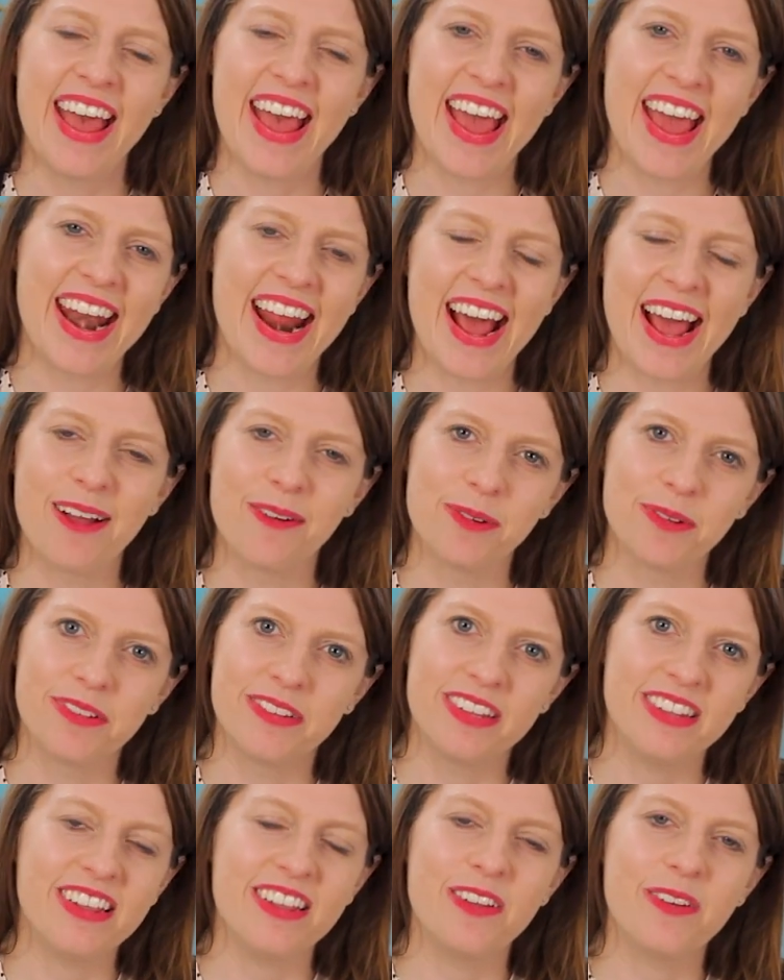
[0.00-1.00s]
And I will
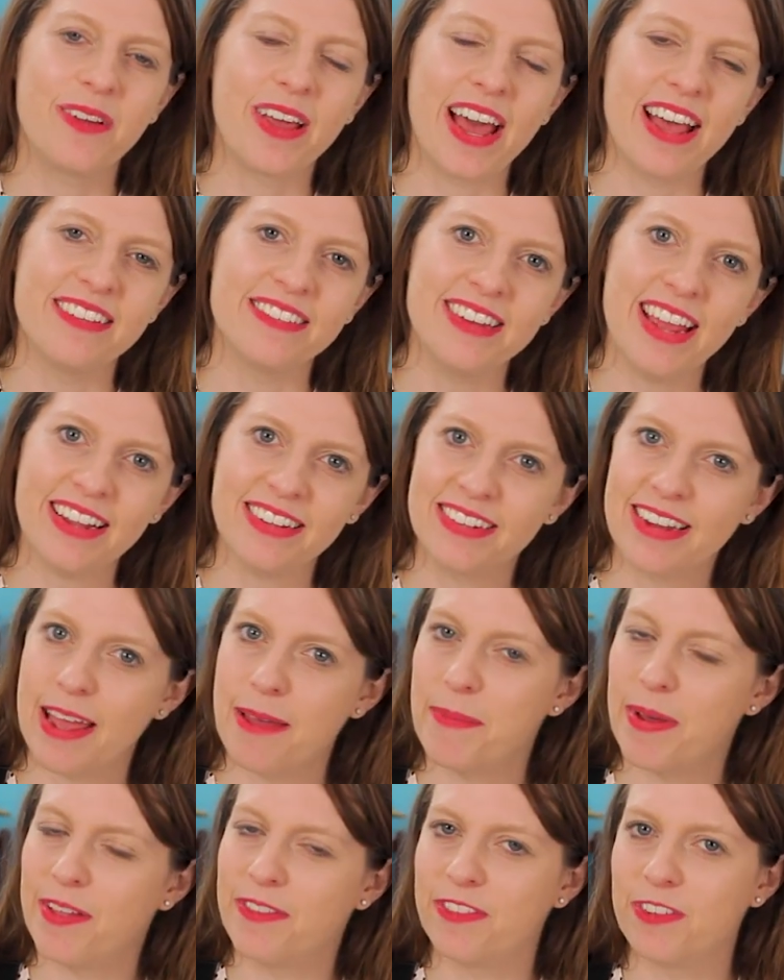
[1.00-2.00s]
see you guys next
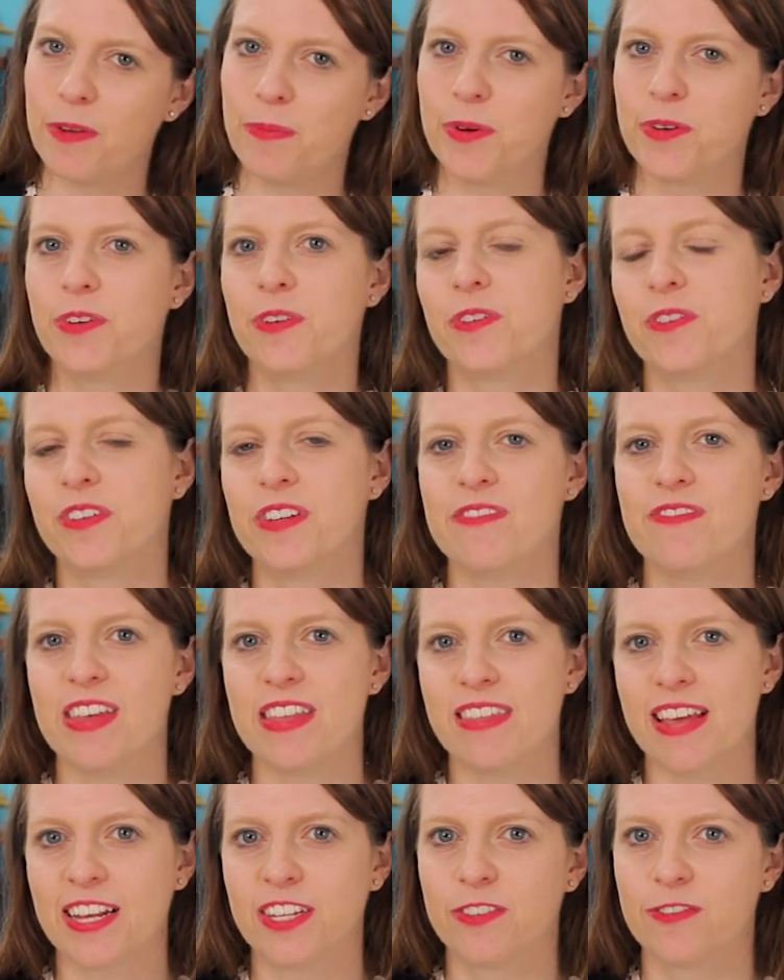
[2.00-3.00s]
time on Super Tutor
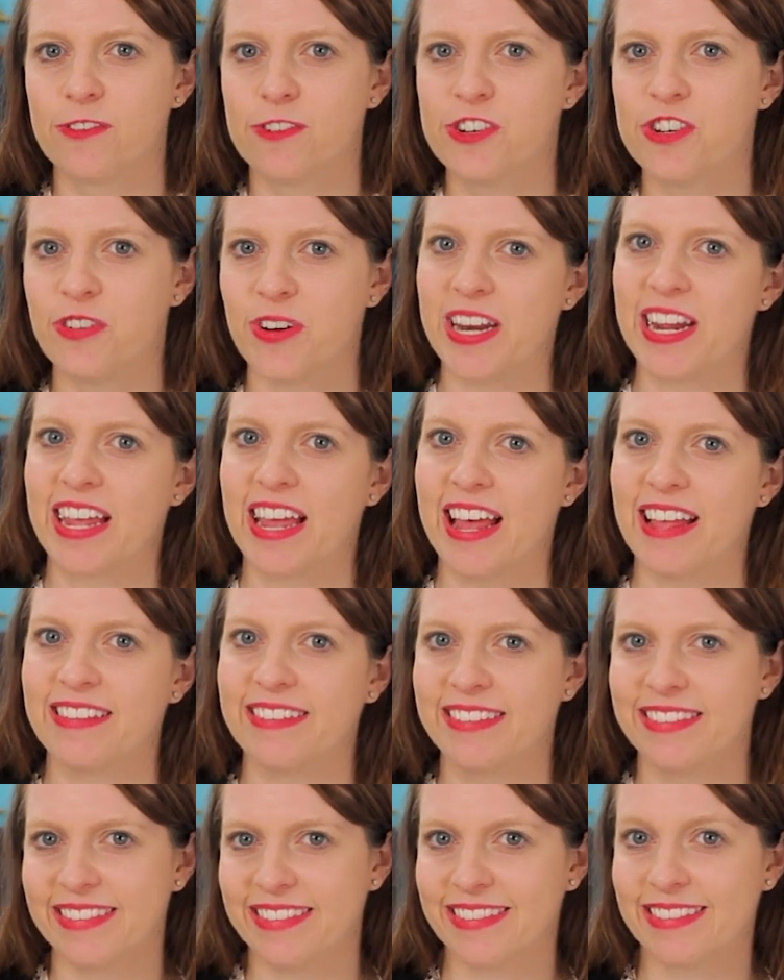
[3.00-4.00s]
TV. Thanks for joining
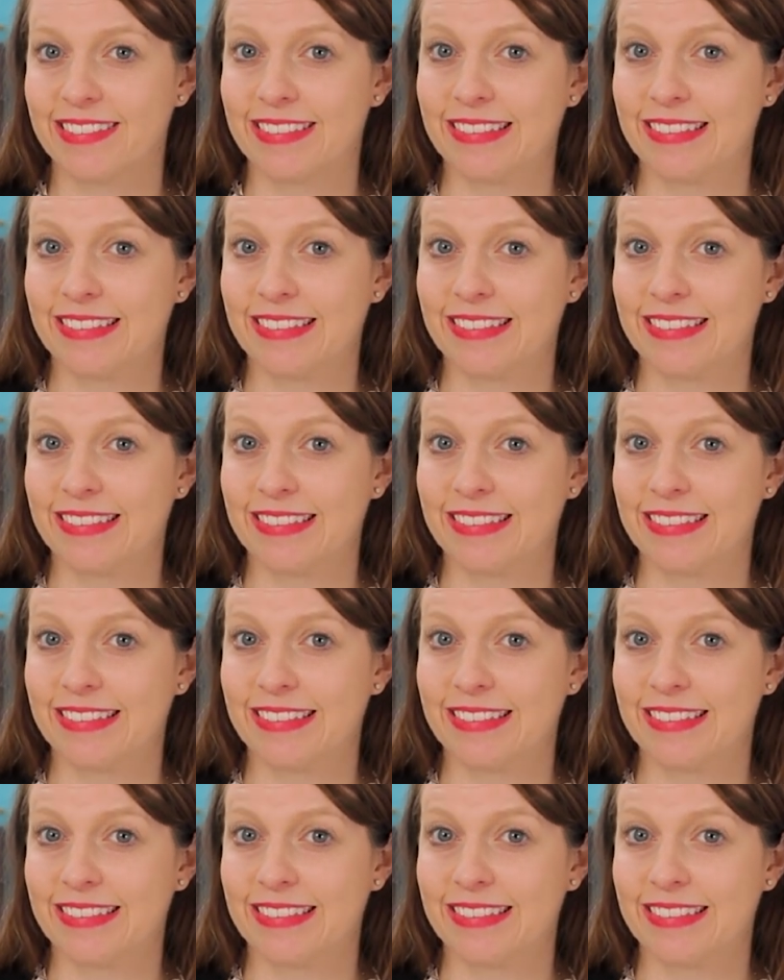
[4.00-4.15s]
us.